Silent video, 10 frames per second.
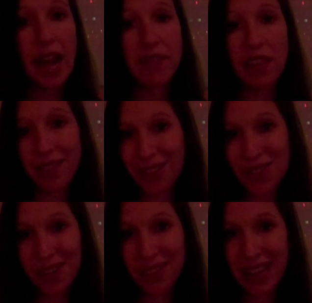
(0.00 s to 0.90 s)
and then they'll
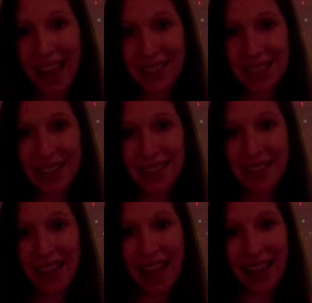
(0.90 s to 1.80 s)
start the casting,
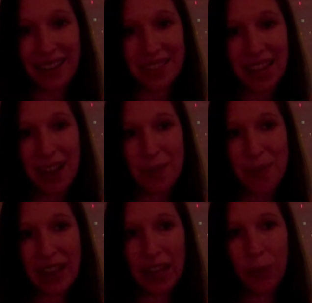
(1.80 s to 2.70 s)
and
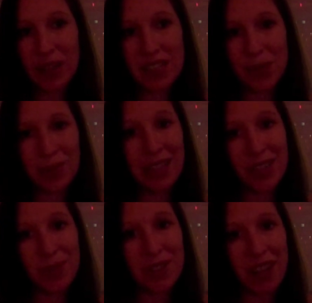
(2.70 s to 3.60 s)
I can't wait to see what they
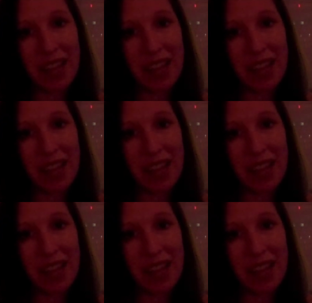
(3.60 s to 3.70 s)
do with it.